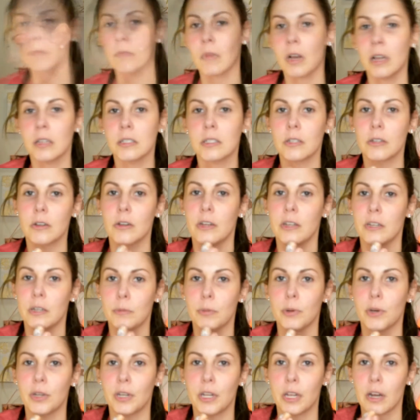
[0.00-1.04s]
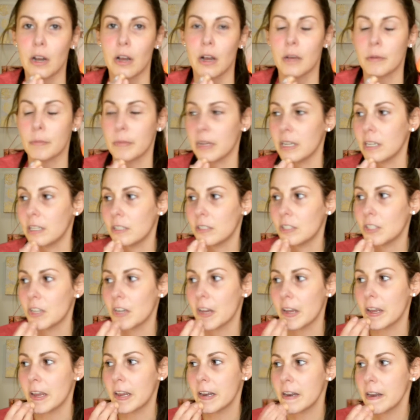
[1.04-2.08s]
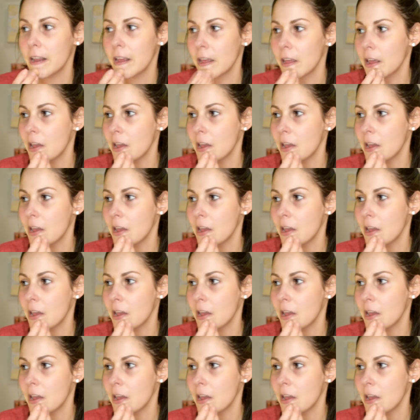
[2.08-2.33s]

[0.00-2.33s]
I'm also going to put it on my chin,